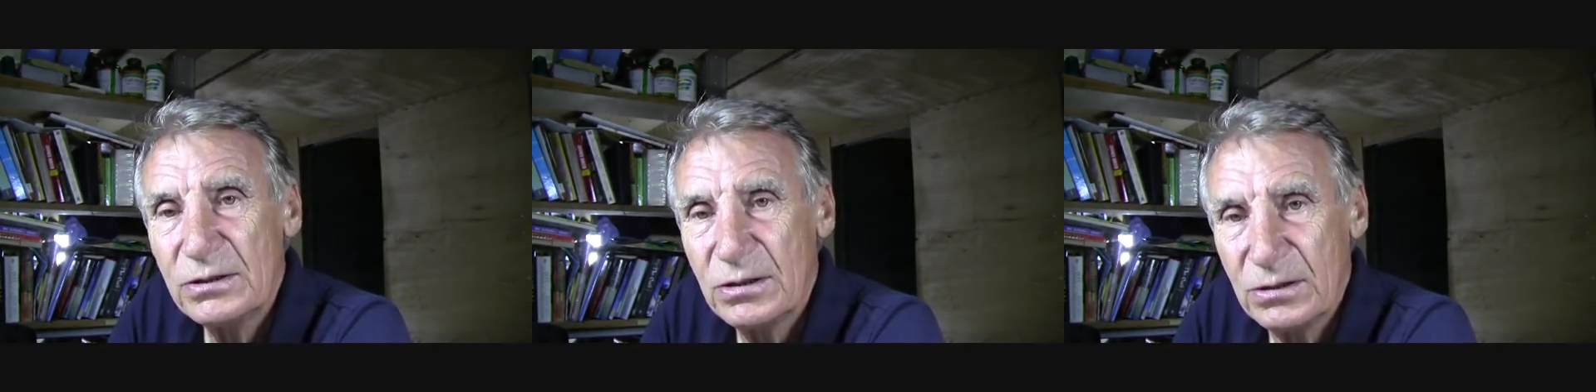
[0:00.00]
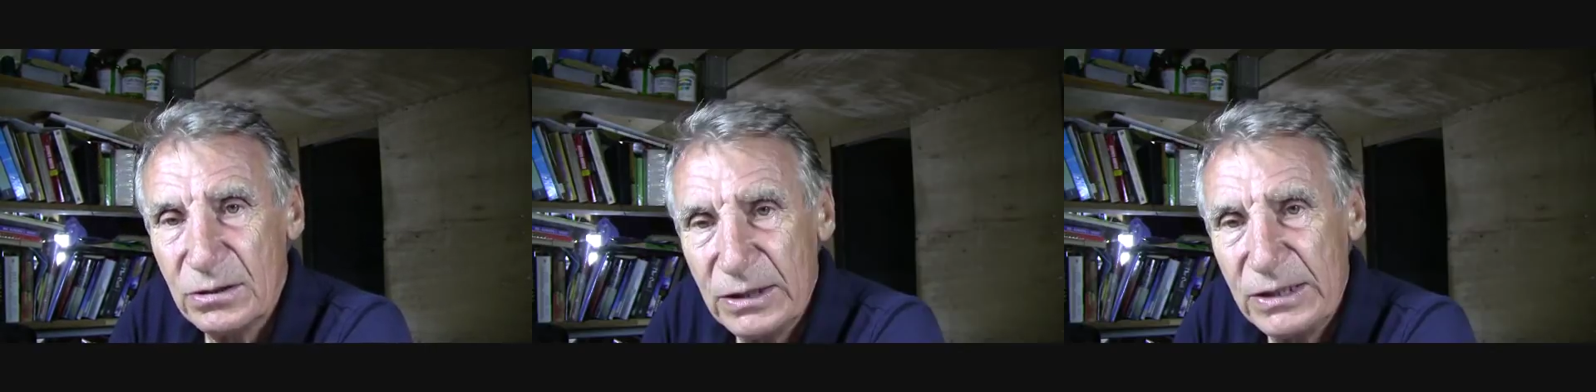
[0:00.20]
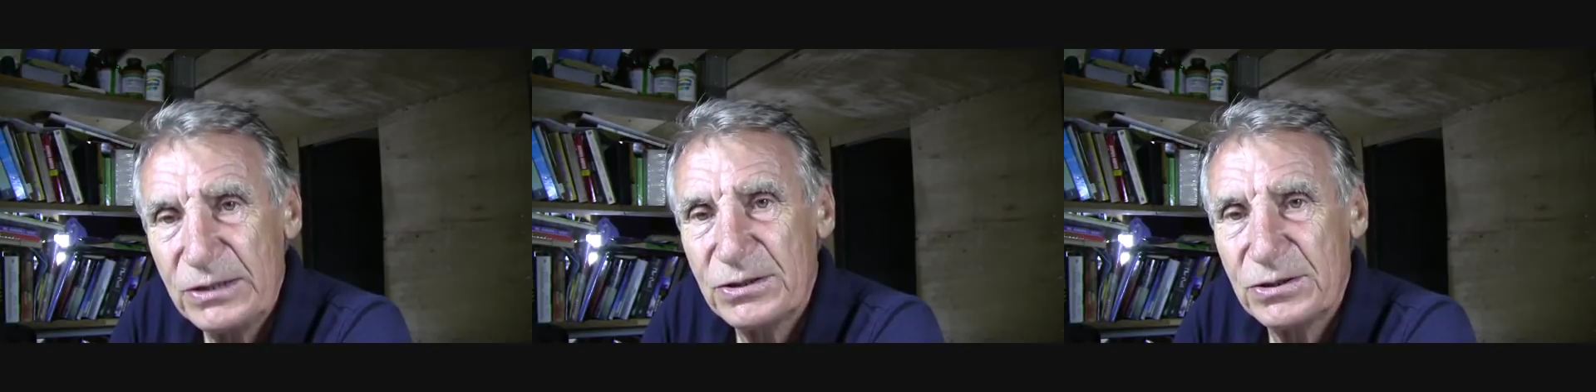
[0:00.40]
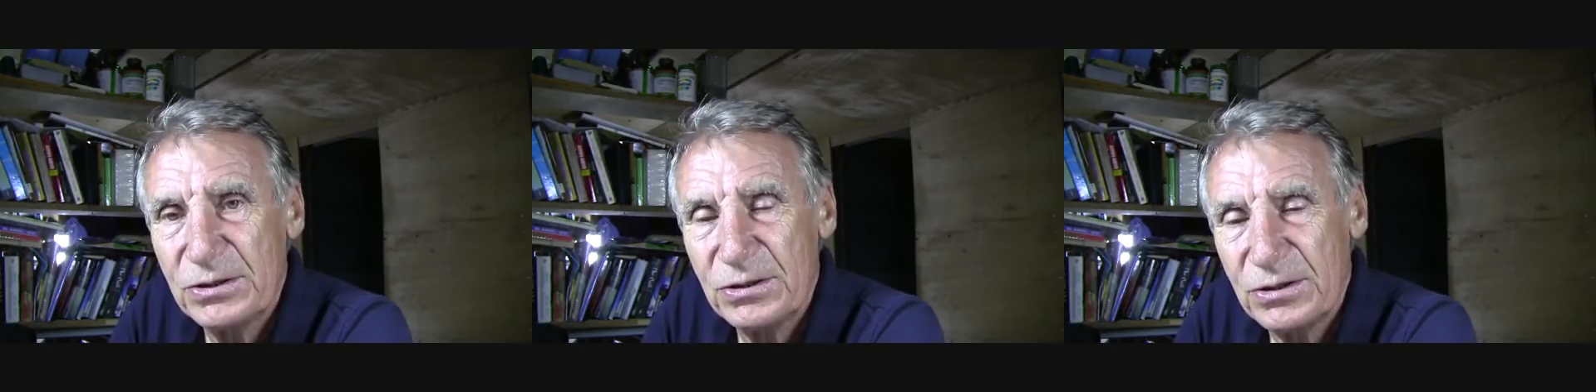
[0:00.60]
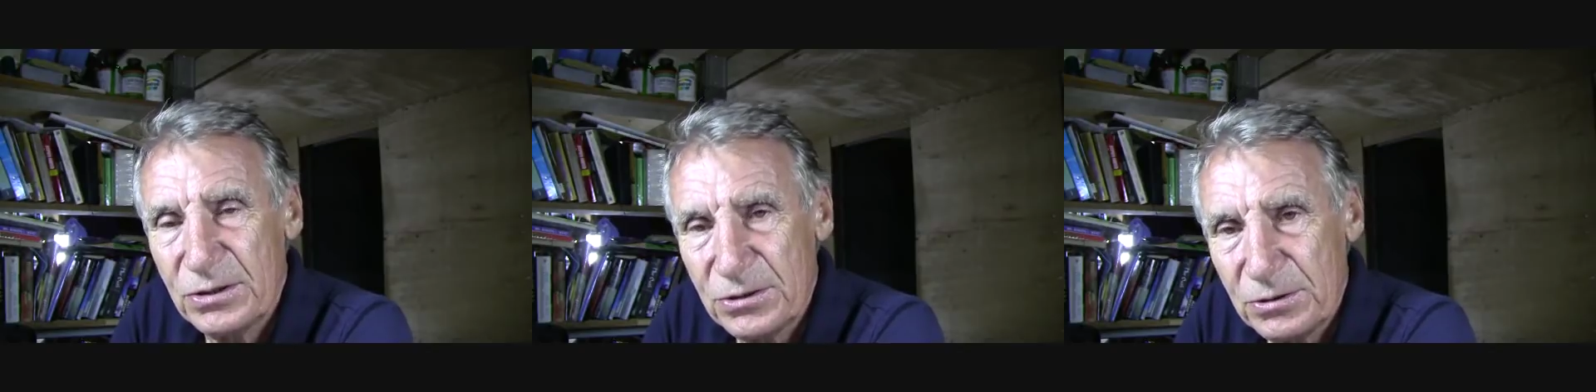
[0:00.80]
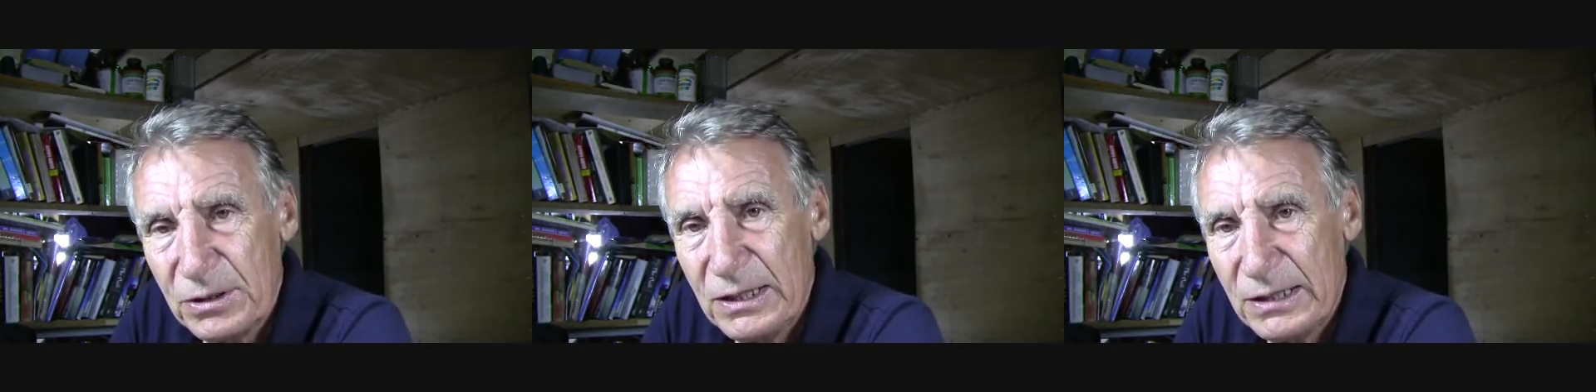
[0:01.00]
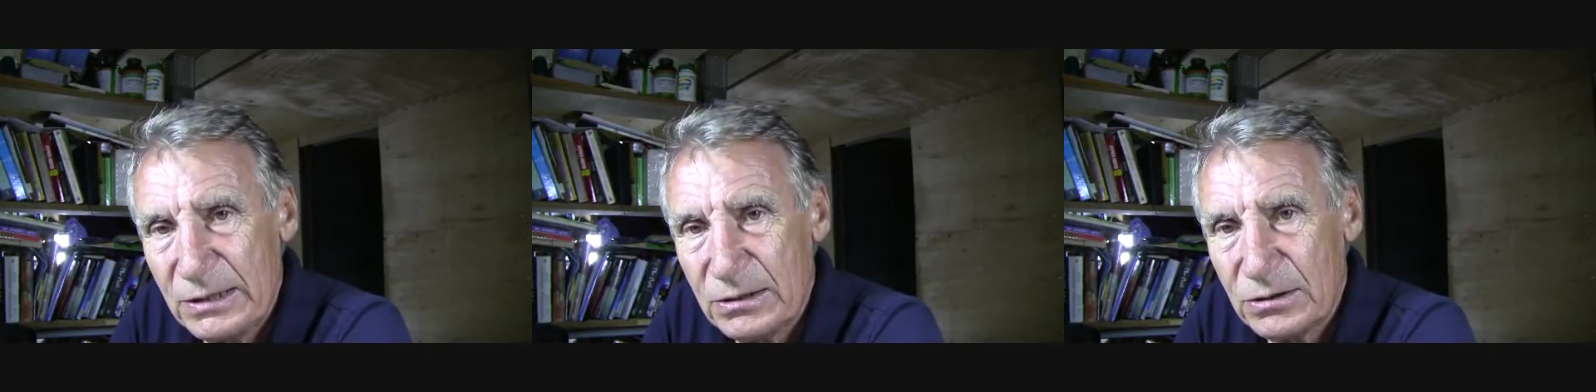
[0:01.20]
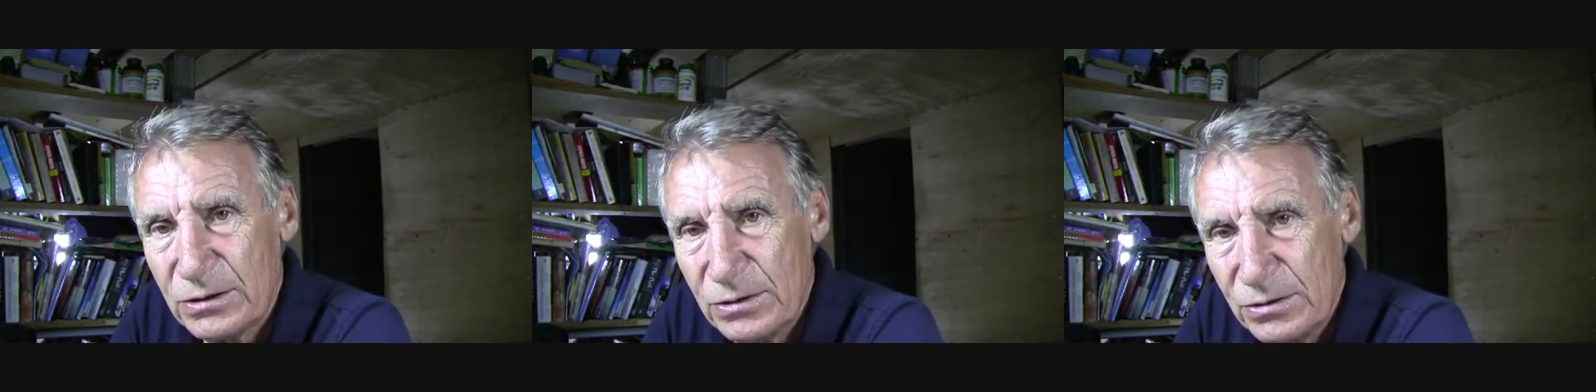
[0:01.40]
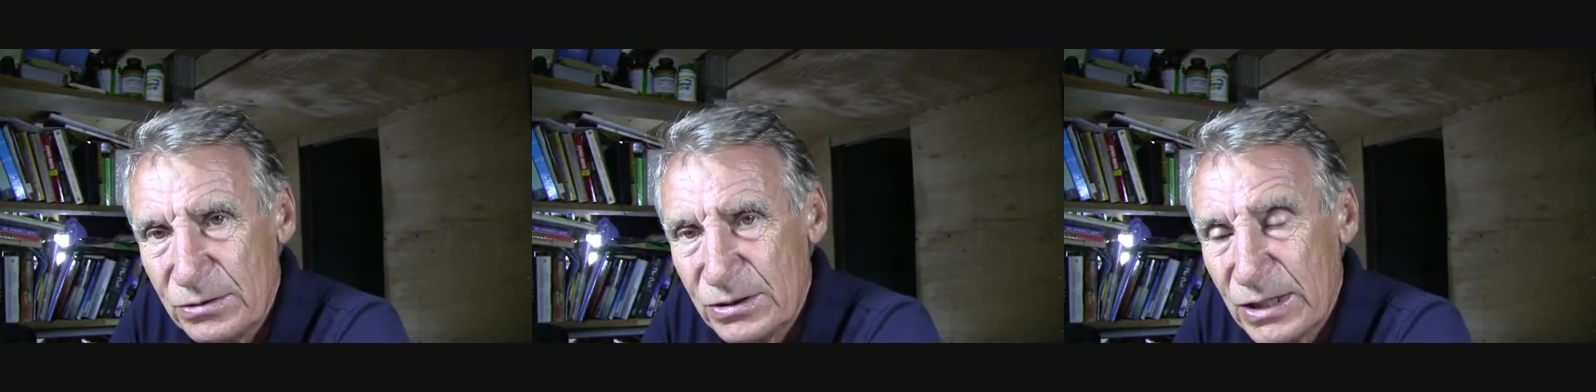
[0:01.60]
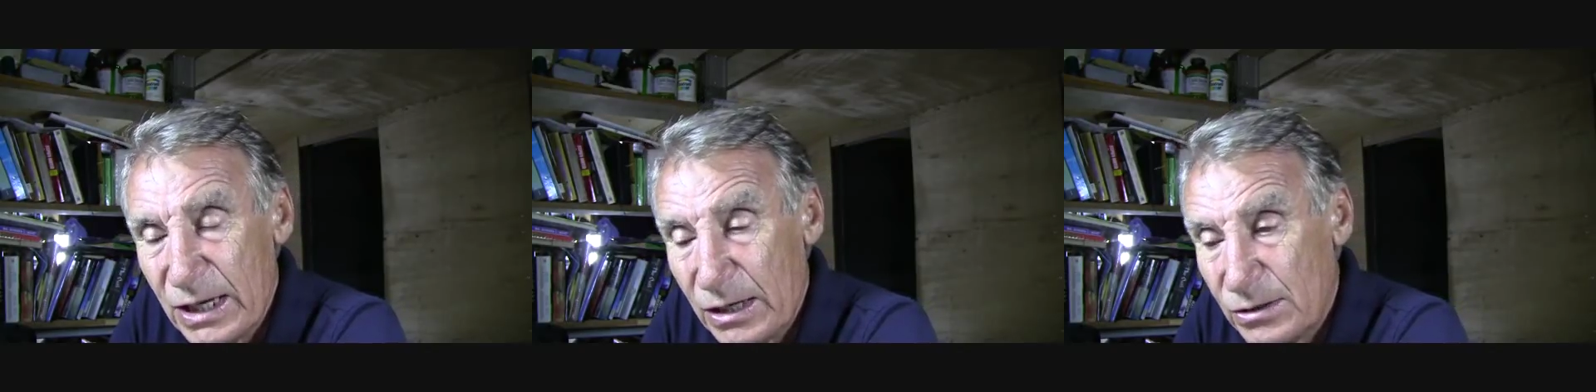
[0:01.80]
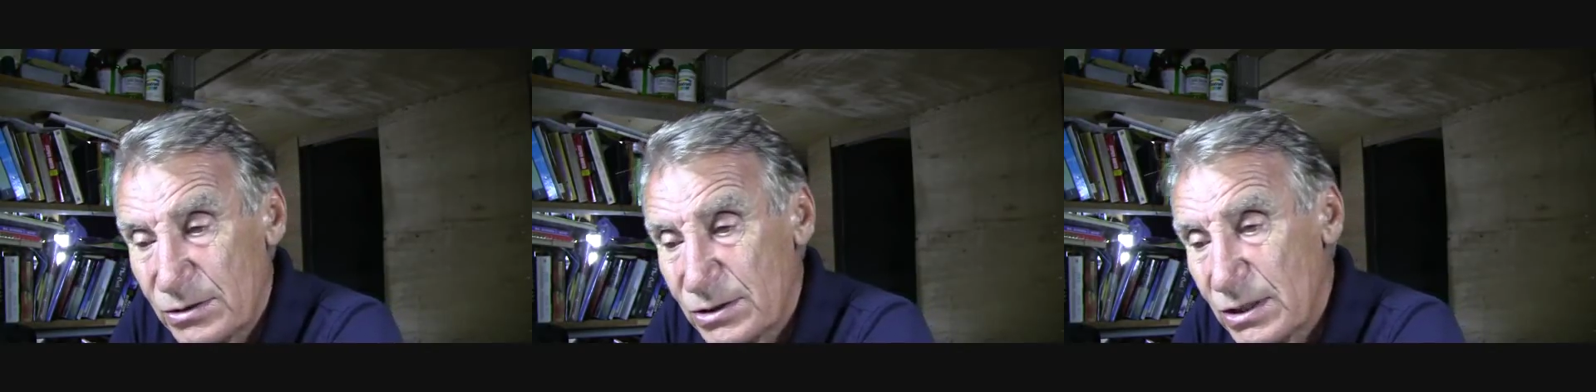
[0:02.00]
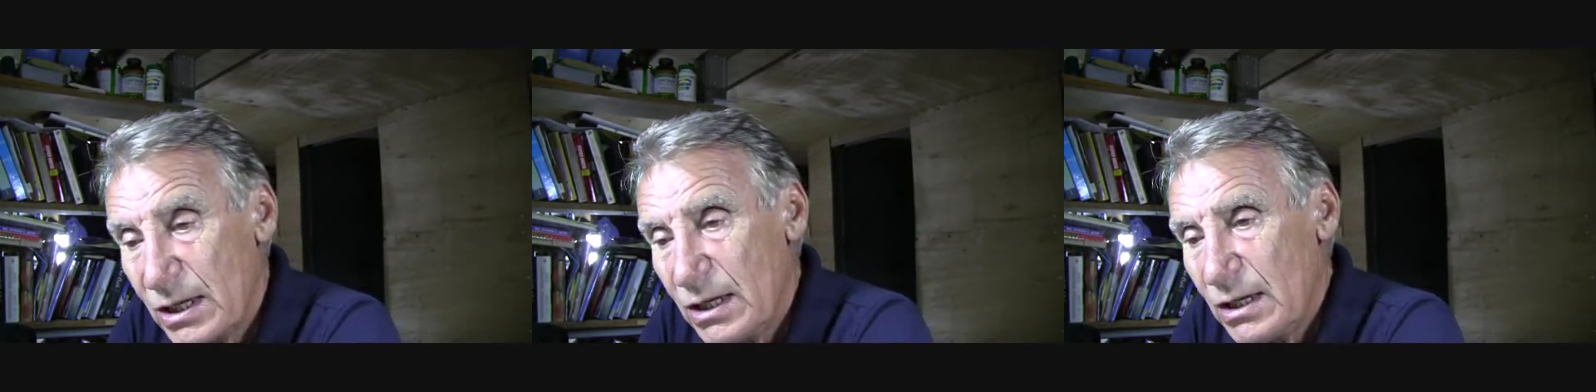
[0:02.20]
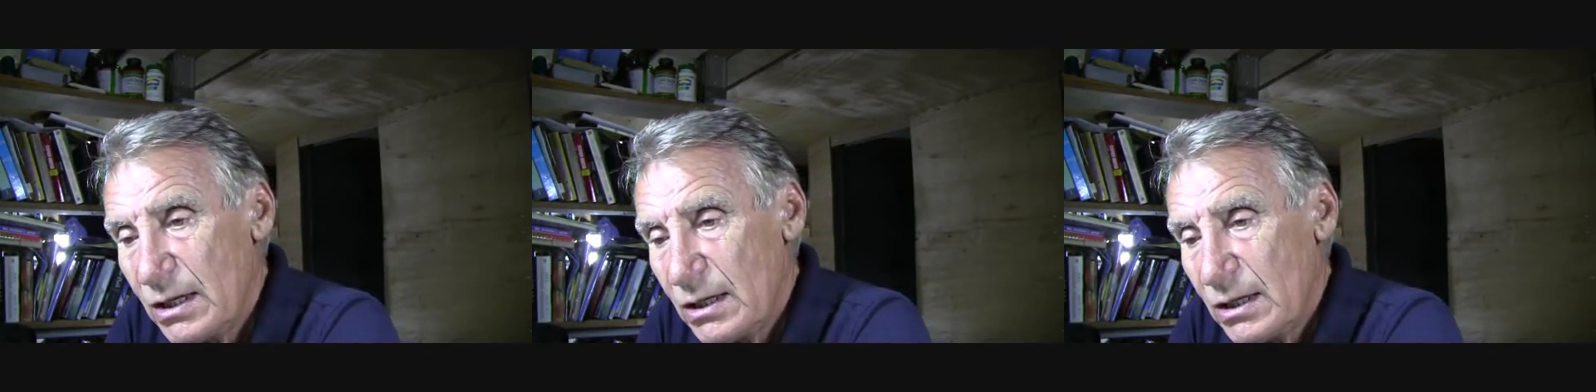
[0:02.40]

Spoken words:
that leads to the 3 little girls' house,